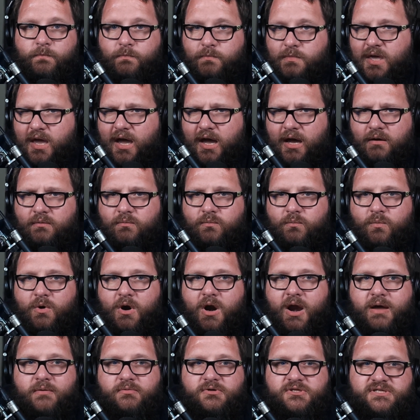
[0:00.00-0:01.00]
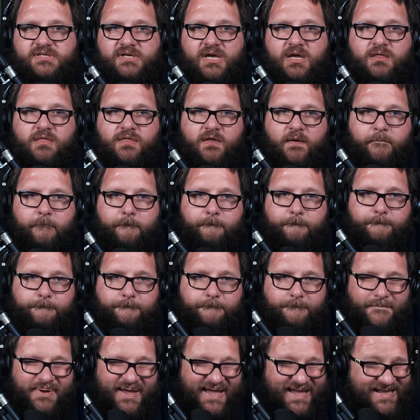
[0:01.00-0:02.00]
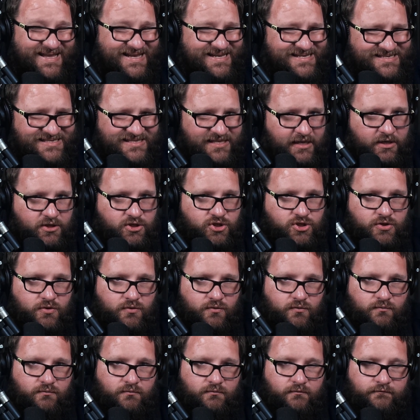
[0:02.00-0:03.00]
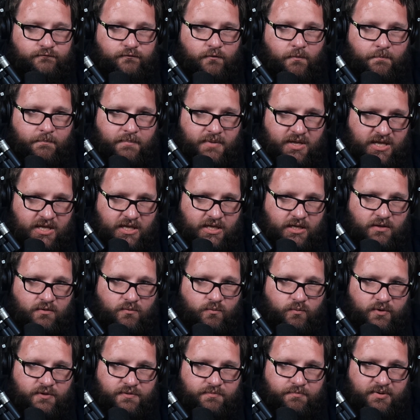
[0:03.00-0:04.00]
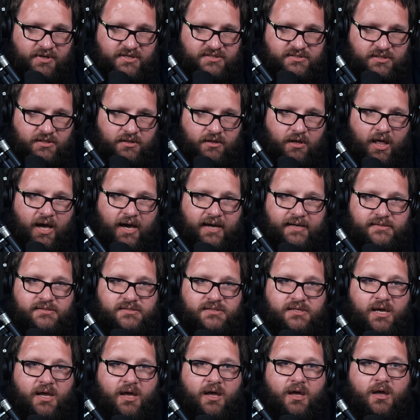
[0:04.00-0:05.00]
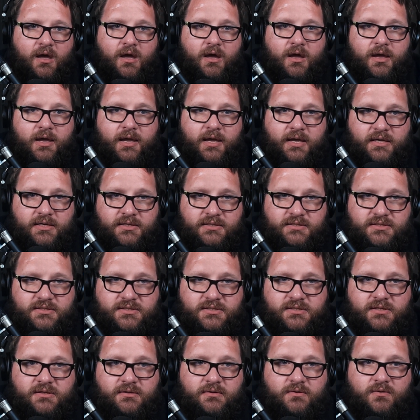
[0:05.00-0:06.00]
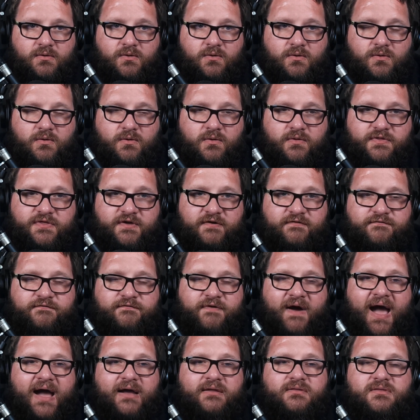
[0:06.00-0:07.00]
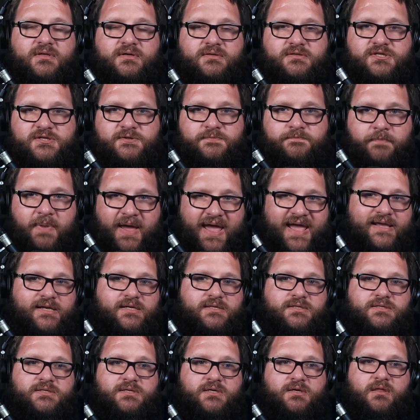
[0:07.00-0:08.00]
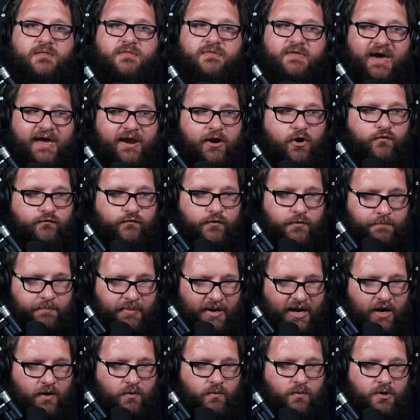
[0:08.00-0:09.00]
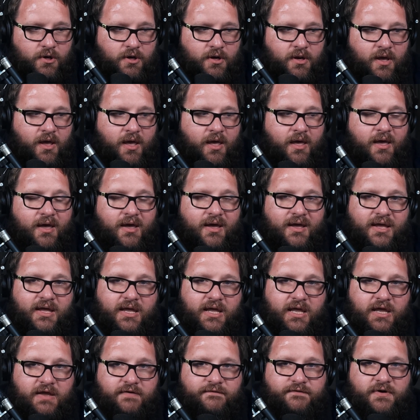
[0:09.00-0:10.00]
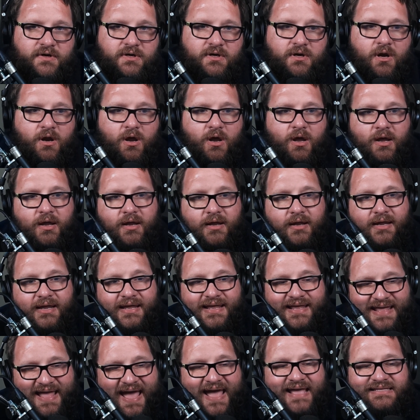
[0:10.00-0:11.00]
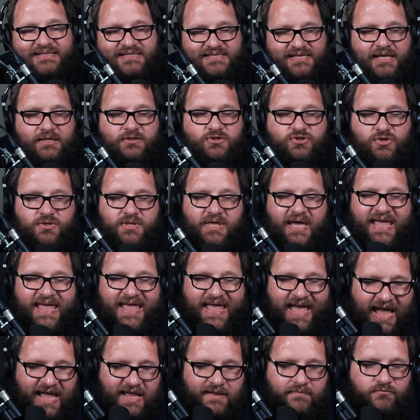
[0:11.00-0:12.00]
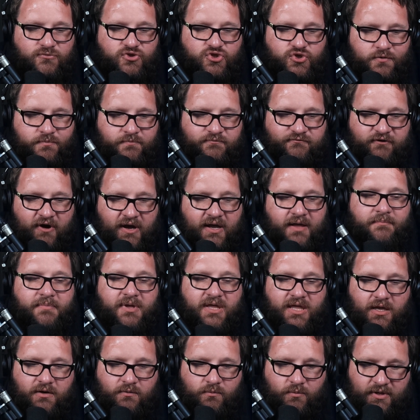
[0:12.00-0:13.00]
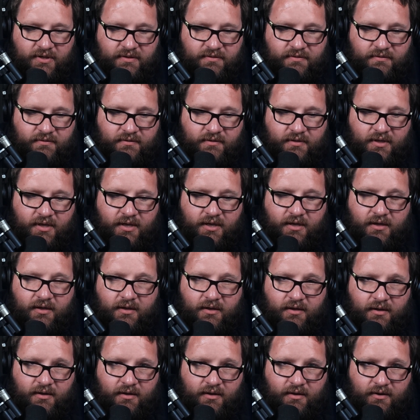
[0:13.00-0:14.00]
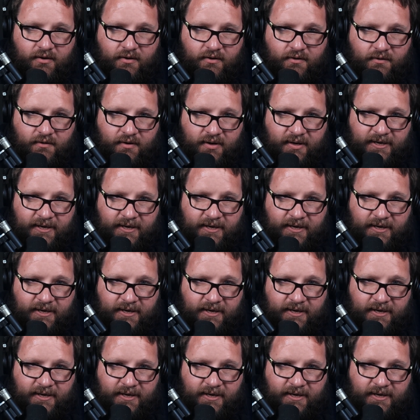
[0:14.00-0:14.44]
Yeah, where I would say the biggest issue for me with Blizzard lies is the fact that specs that overpowered even gets into the game to fucking begin with. Right?